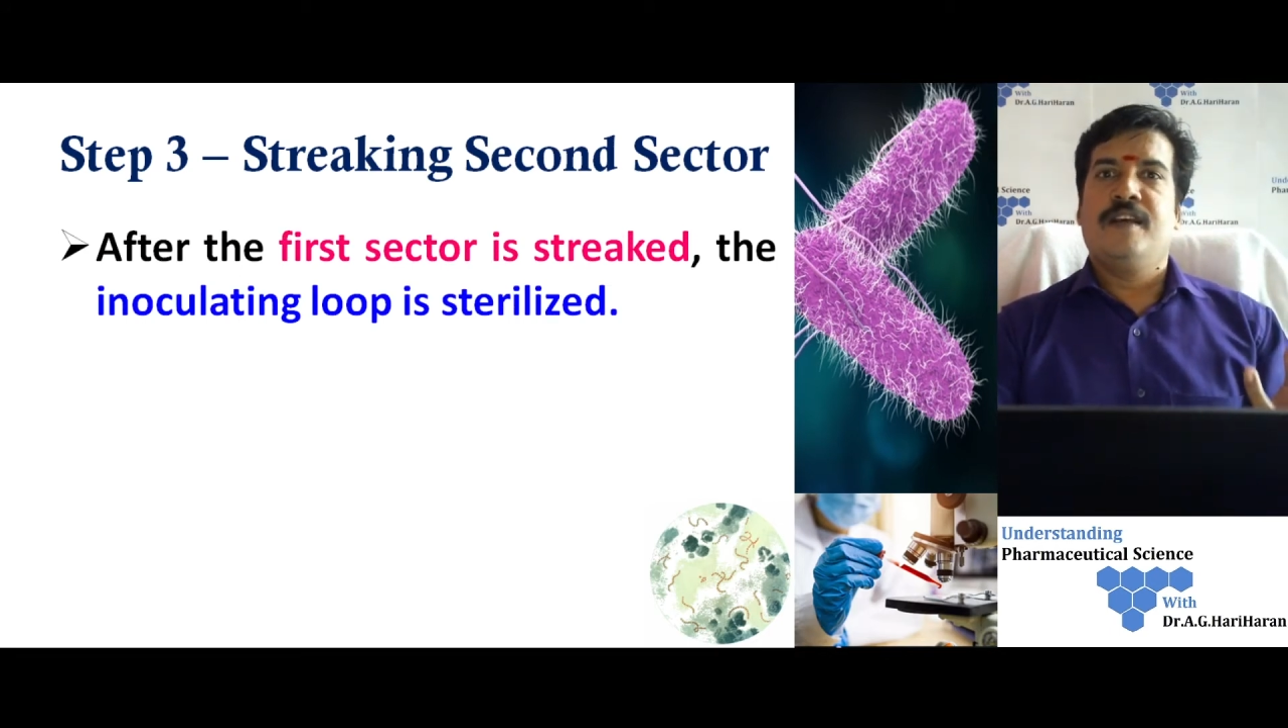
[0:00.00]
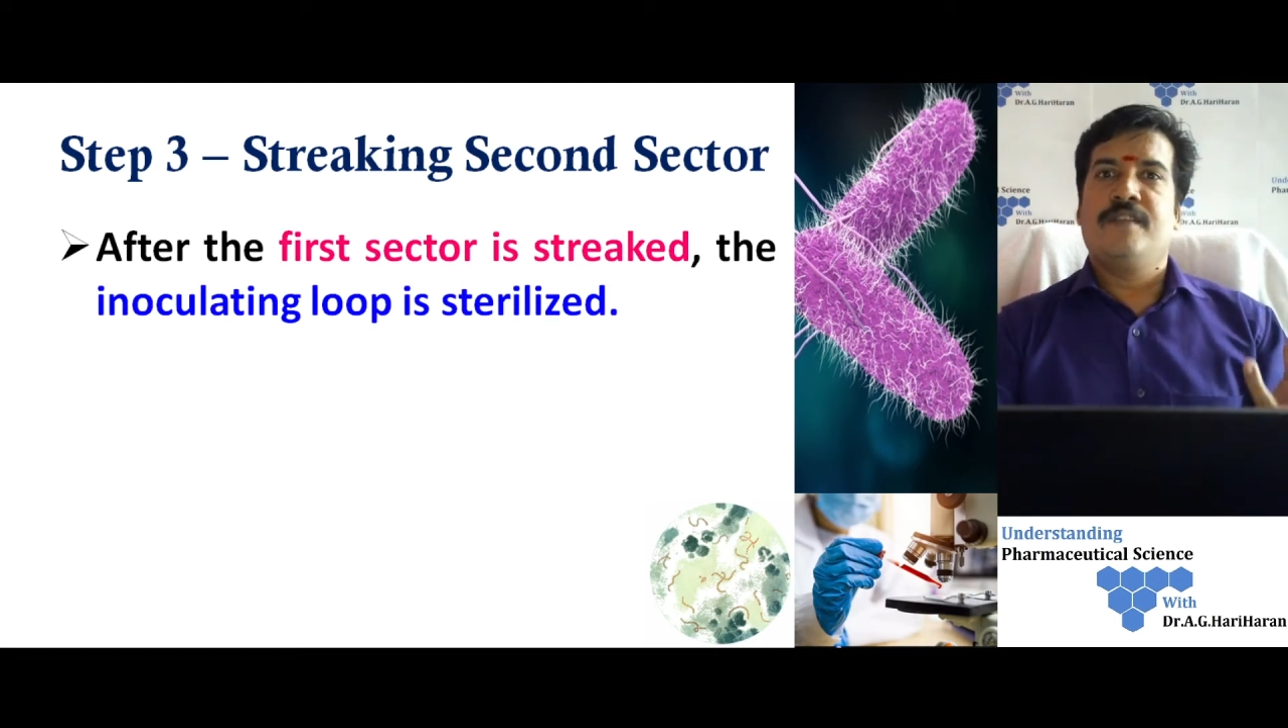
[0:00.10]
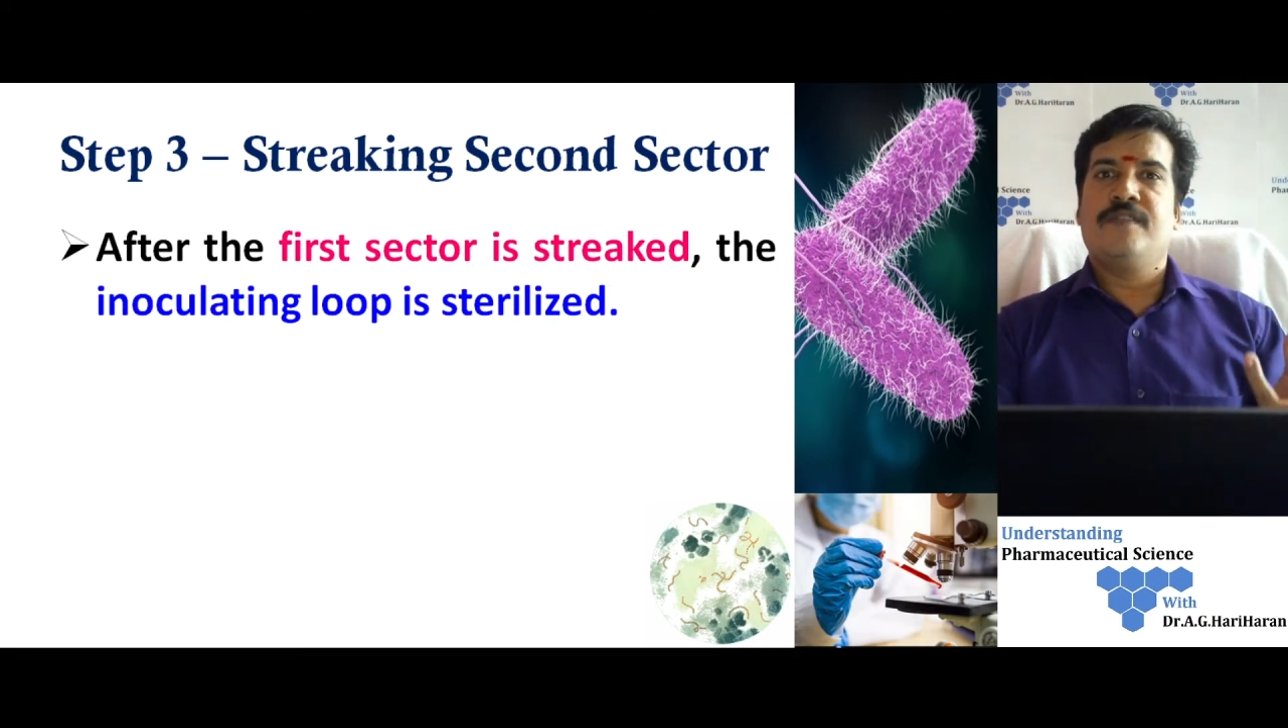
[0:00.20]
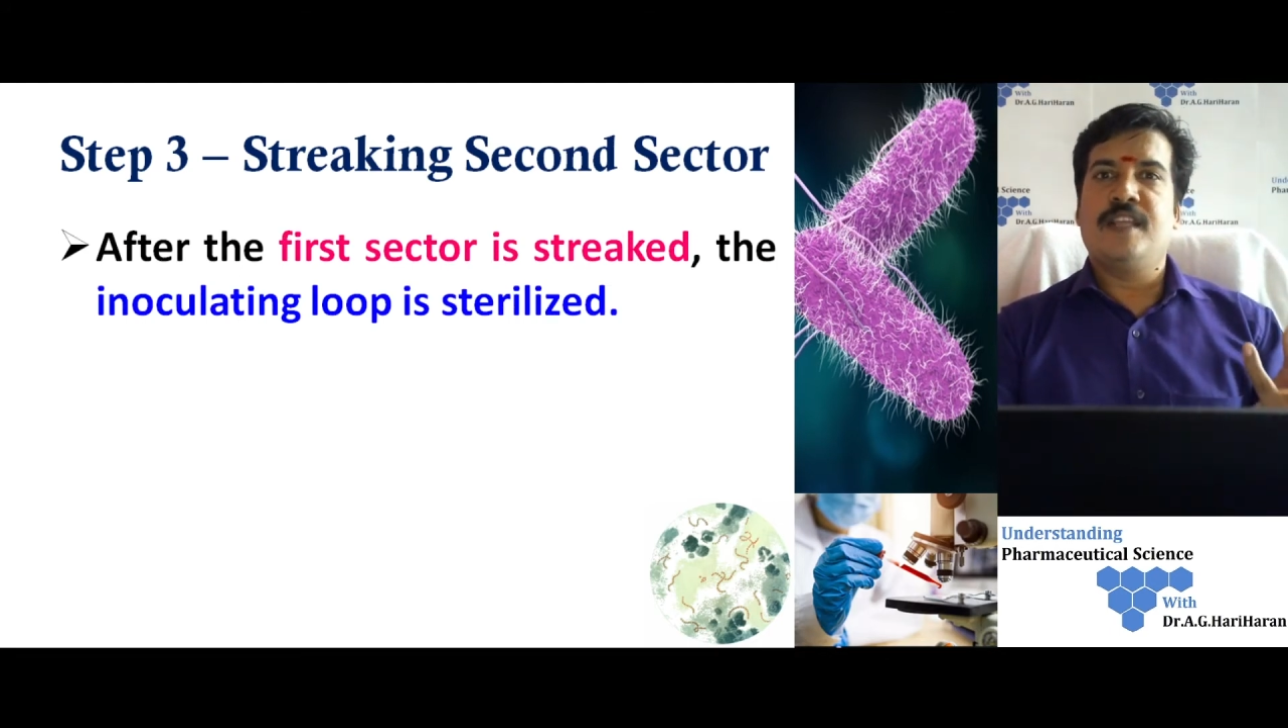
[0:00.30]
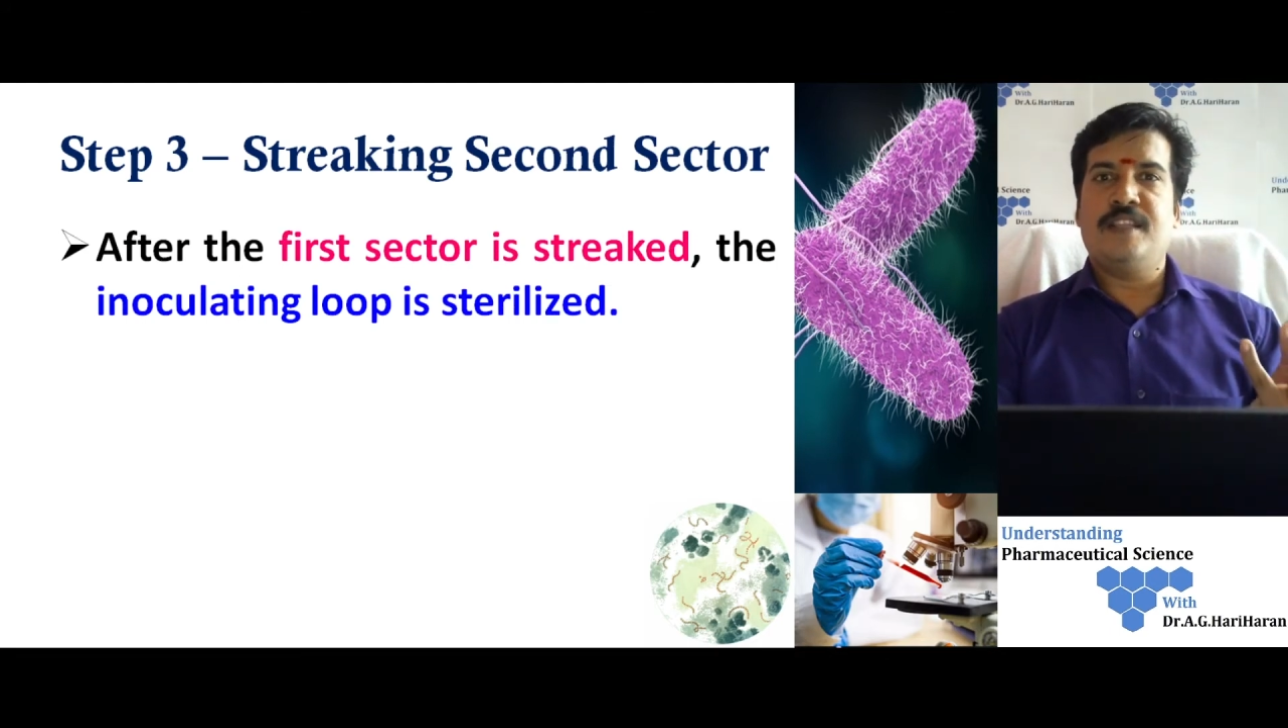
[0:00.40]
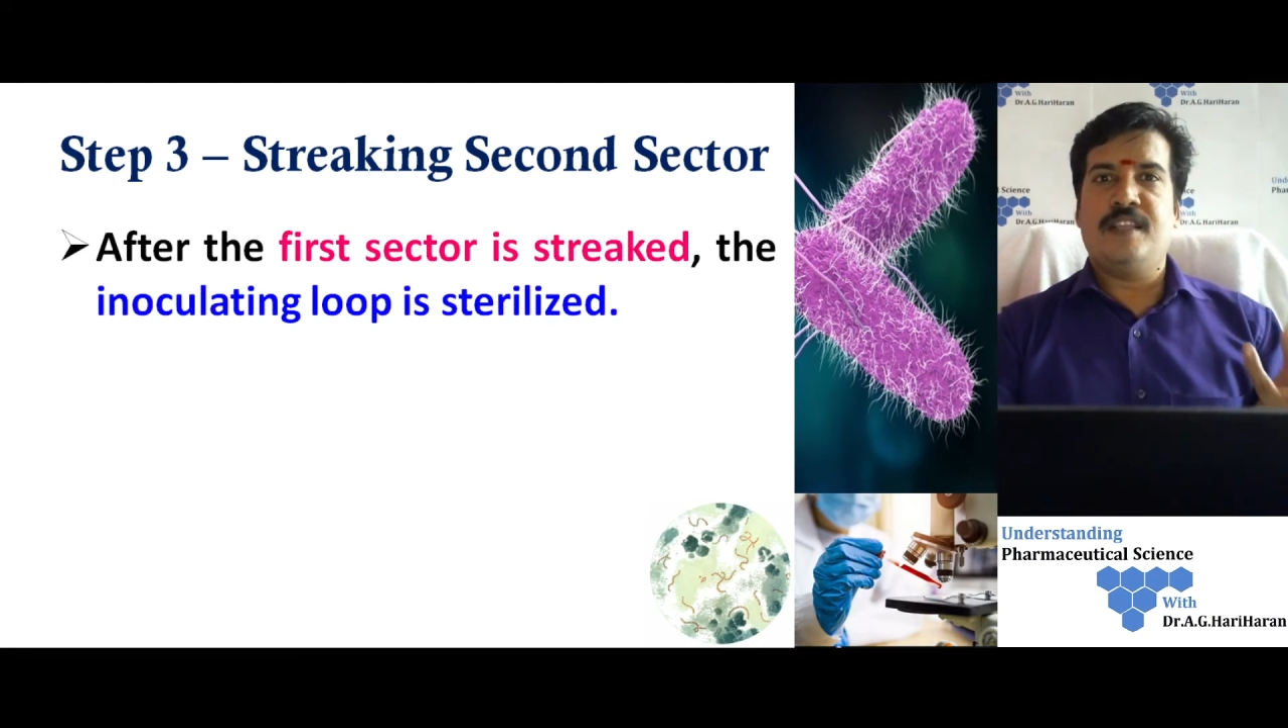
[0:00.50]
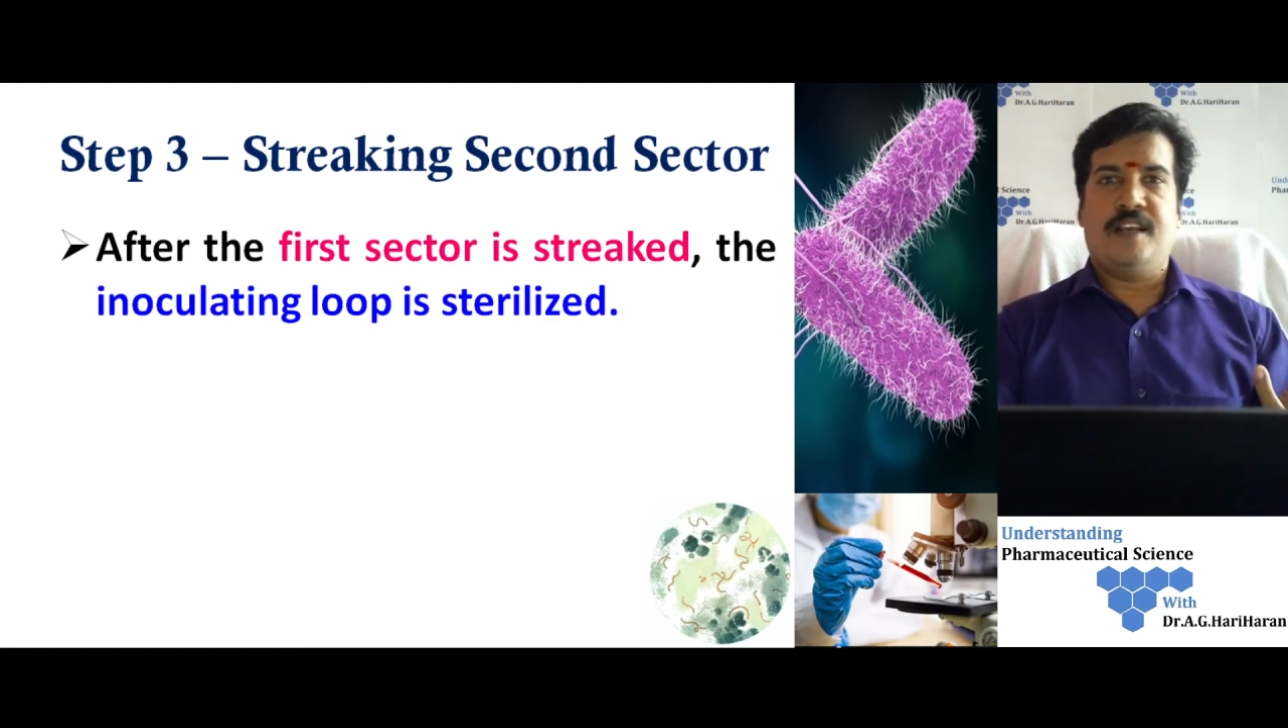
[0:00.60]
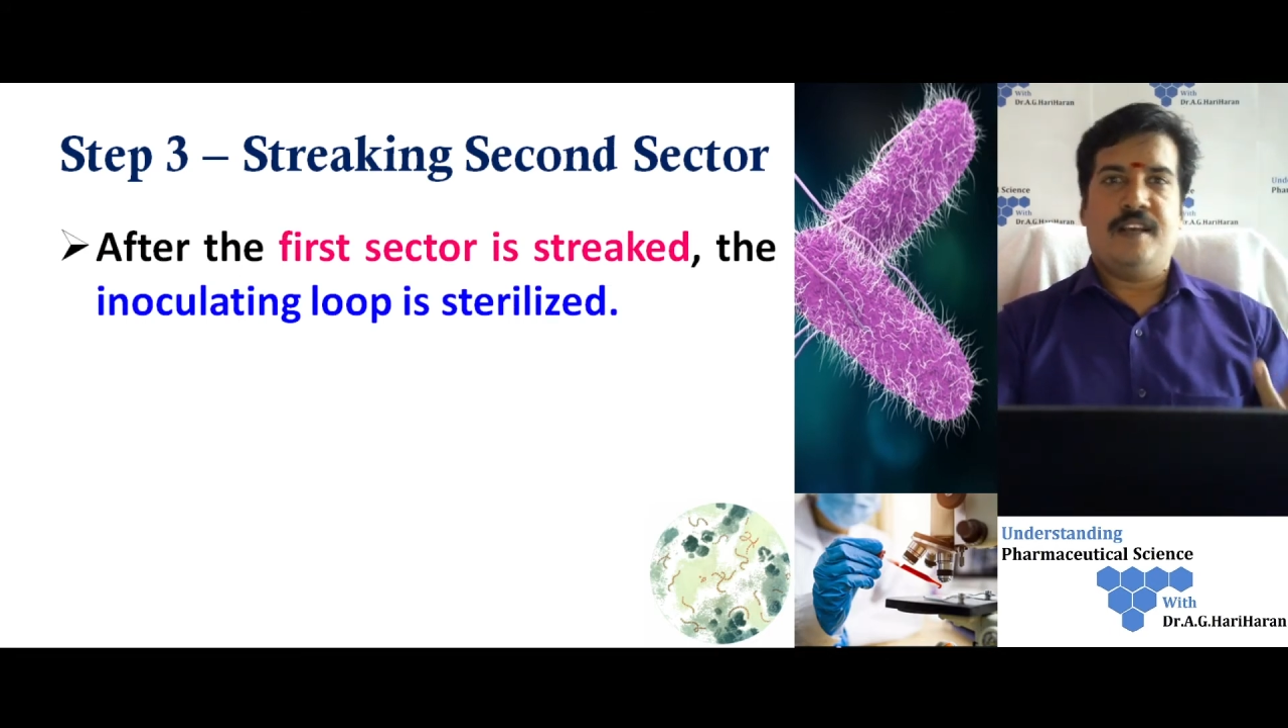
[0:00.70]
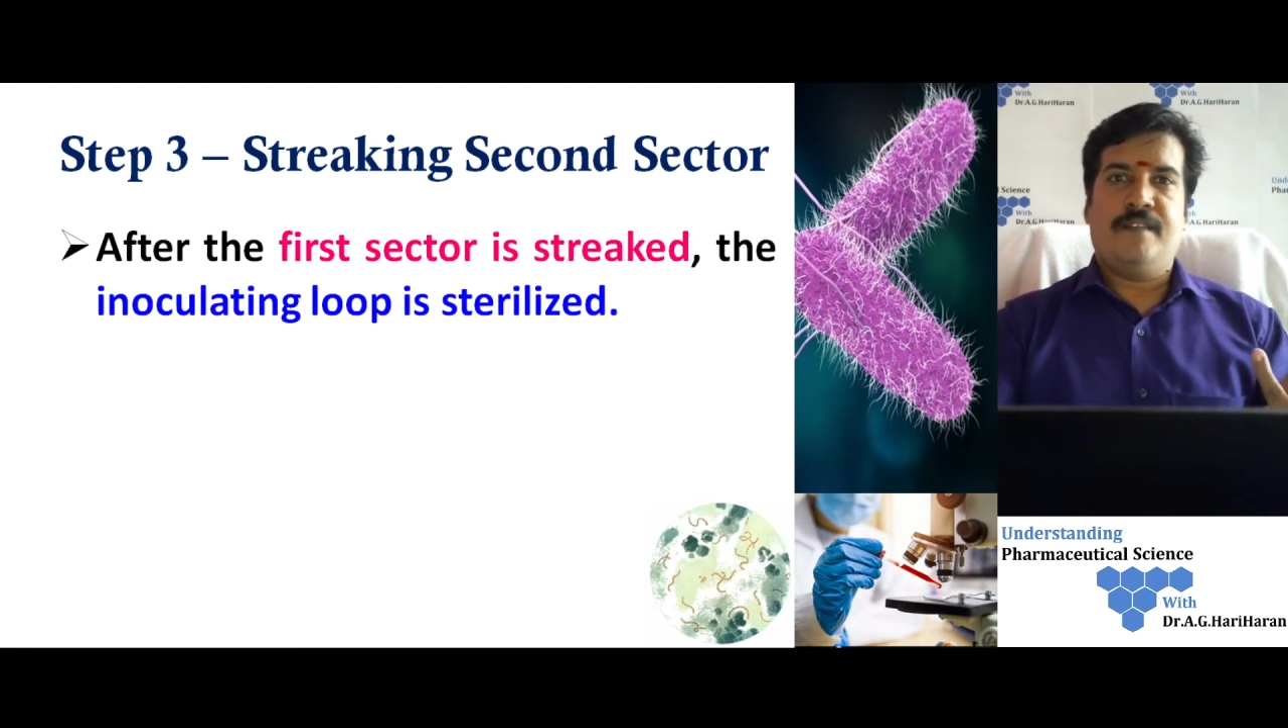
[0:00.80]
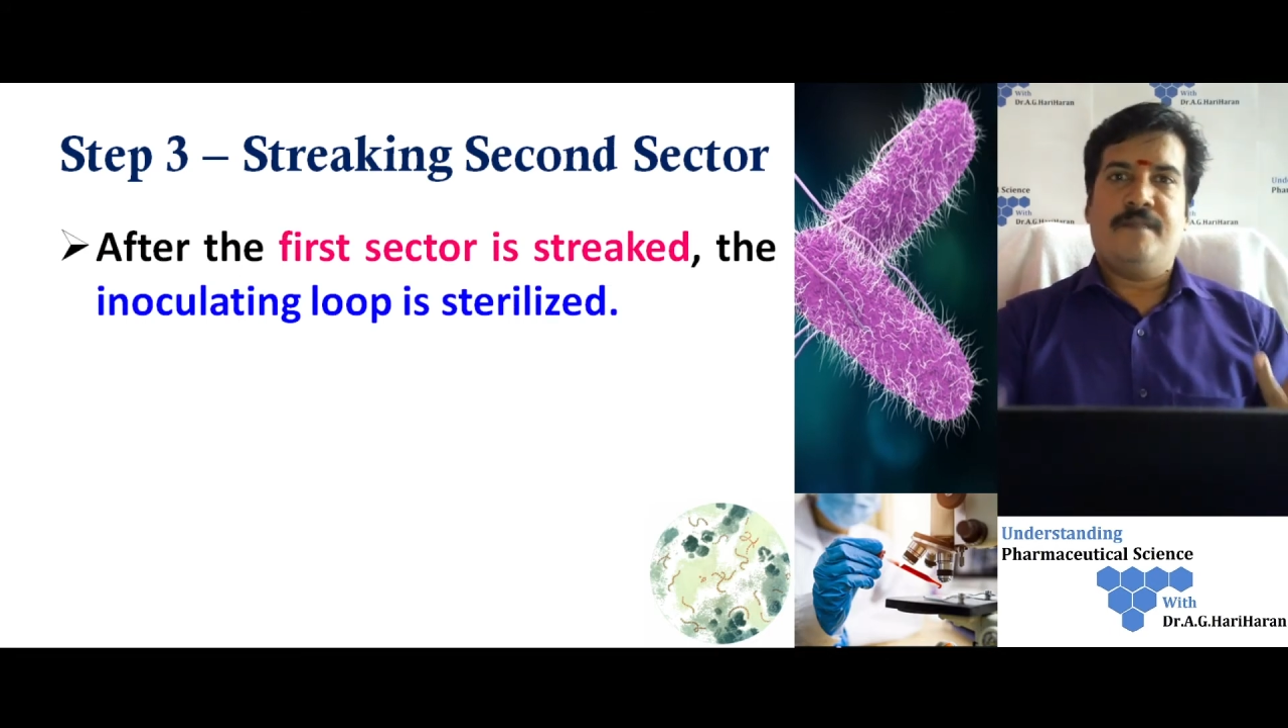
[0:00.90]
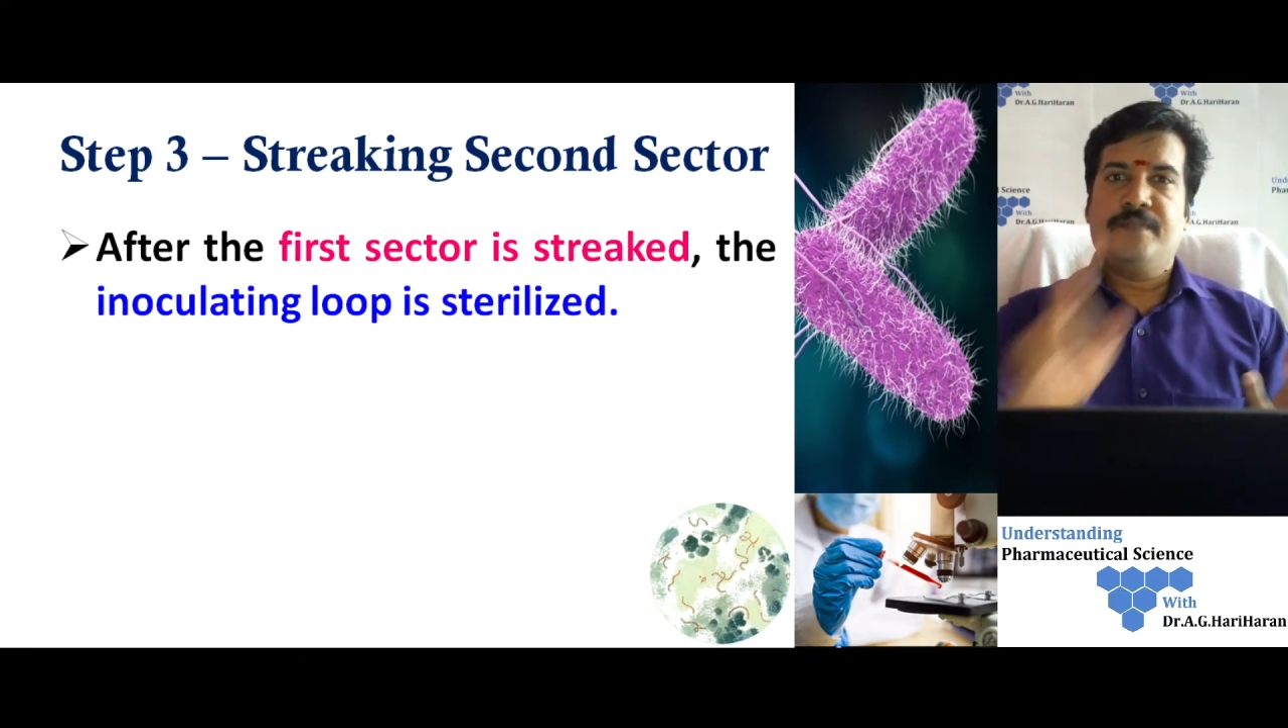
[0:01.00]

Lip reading: Then the